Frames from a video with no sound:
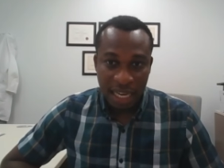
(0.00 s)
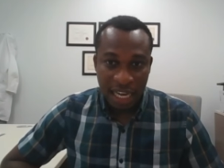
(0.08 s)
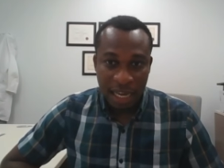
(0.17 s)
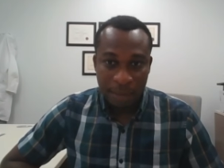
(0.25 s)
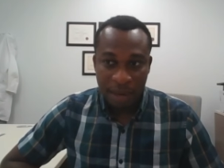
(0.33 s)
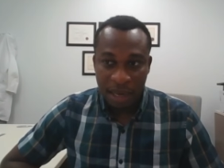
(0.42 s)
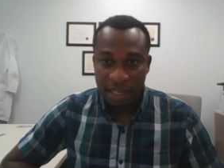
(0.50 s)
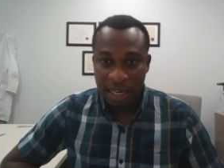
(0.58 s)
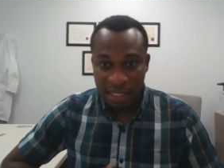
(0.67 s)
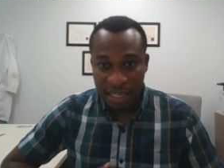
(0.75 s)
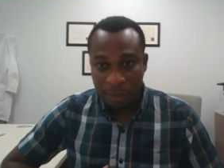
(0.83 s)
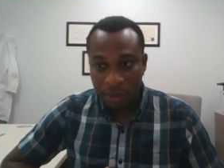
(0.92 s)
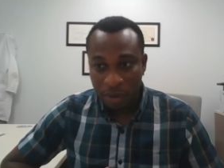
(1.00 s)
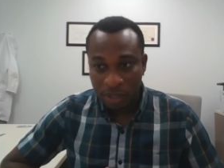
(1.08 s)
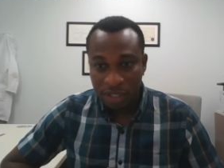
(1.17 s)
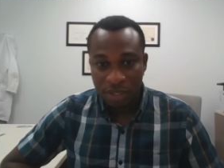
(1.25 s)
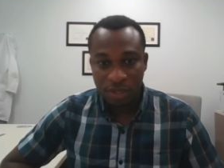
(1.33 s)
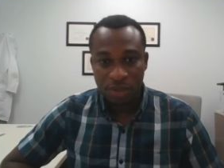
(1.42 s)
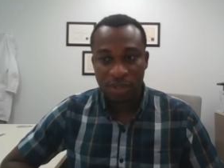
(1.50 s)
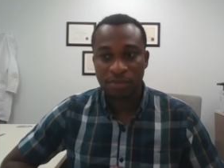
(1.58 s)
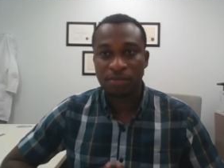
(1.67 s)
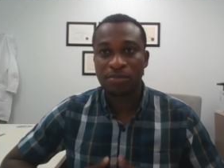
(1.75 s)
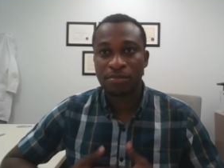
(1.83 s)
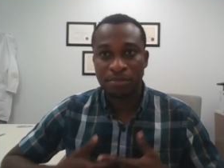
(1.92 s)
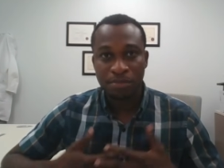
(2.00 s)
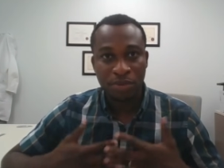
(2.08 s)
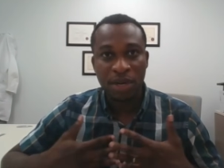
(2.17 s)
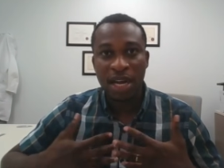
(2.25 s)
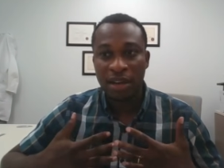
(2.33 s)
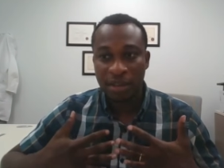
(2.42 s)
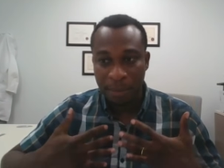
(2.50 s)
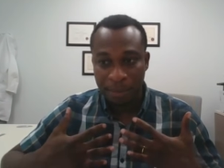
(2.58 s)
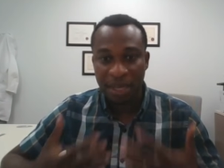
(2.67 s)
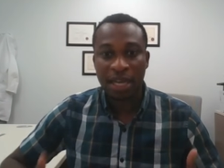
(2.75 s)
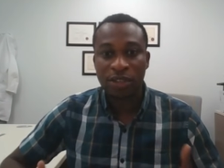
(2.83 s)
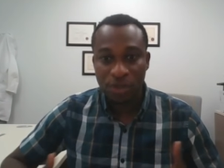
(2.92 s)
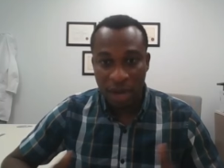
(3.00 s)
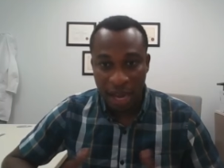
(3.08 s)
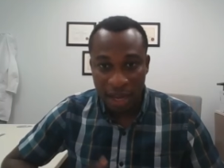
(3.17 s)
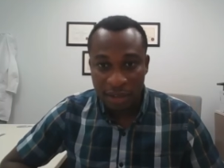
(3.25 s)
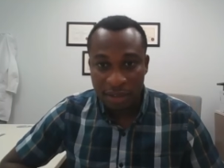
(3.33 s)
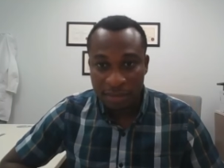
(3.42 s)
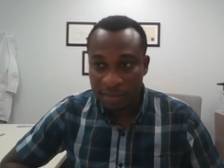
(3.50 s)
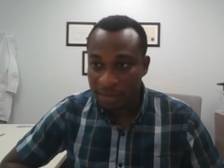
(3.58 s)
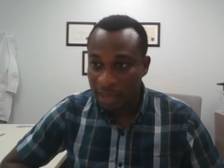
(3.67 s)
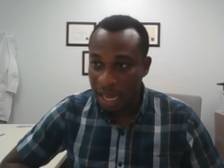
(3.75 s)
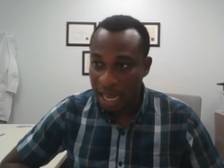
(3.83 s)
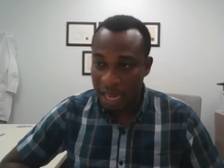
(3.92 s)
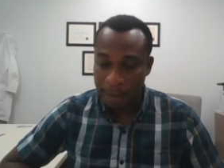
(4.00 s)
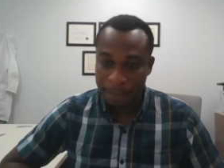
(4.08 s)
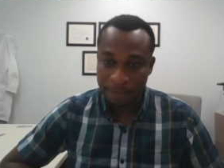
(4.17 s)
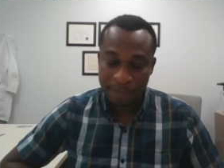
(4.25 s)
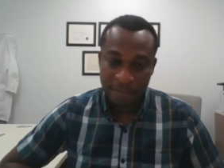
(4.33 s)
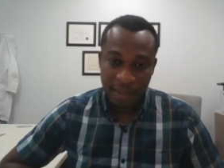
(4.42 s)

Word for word: Um, our next approach is to put down a bigger trial, um,